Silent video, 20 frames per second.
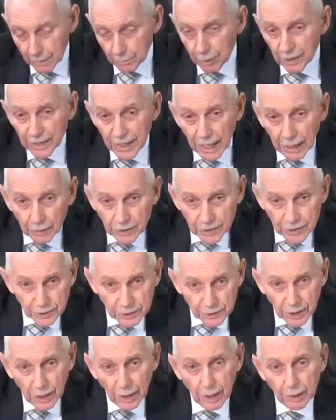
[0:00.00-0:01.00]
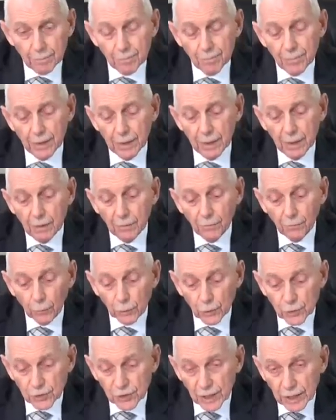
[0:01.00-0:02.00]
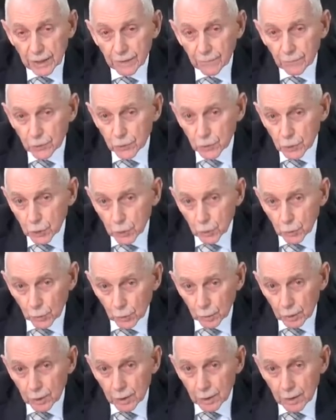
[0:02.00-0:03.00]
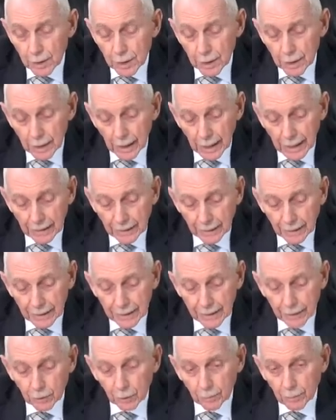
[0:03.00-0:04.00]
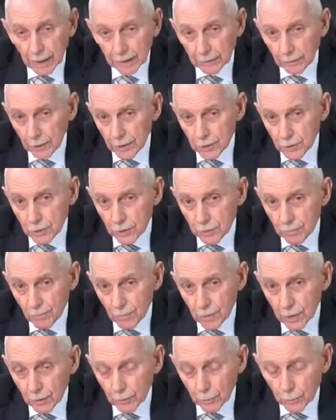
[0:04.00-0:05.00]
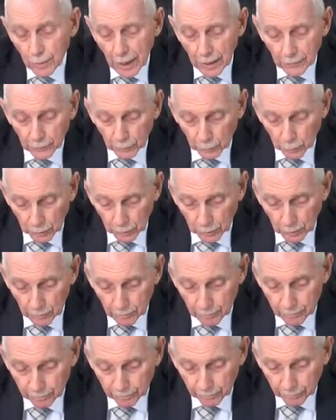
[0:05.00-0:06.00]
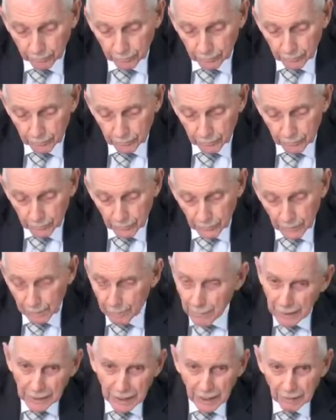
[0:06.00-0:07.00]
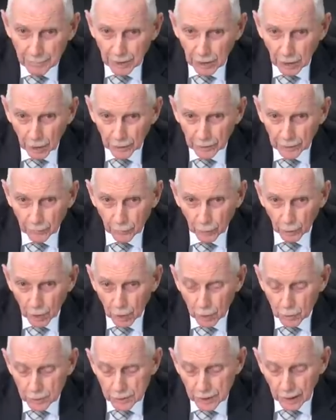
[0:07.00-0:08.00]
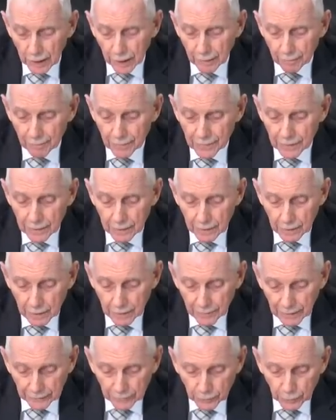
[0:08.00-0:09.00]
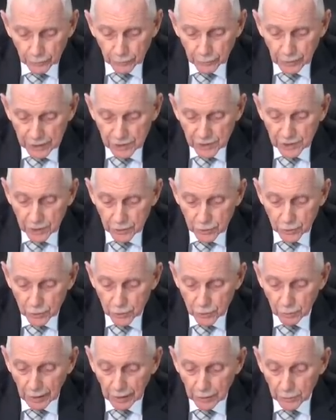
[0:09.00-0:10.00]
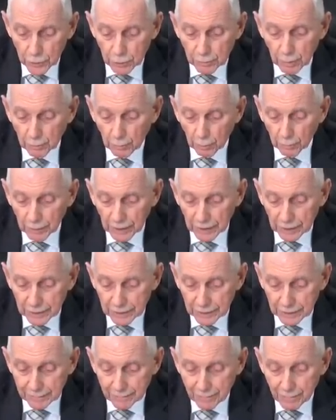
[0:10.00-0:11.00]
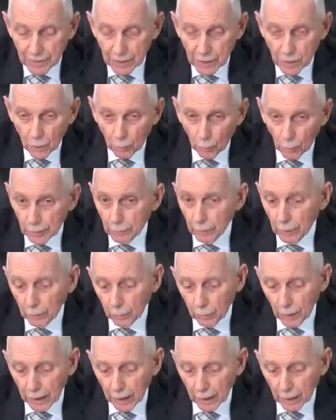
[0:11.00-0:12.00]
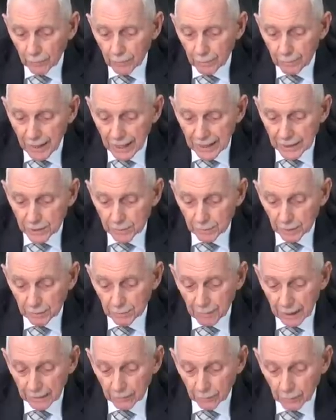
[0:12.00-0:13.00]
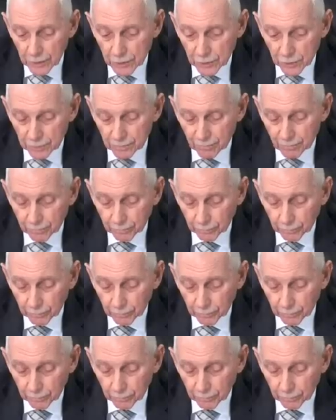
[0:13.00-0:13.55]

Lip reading: But now is the time for safe, secure, and legal migration throughout the world. Many have been arguing for a long time that to address the issues around human mobility, we require the management of migration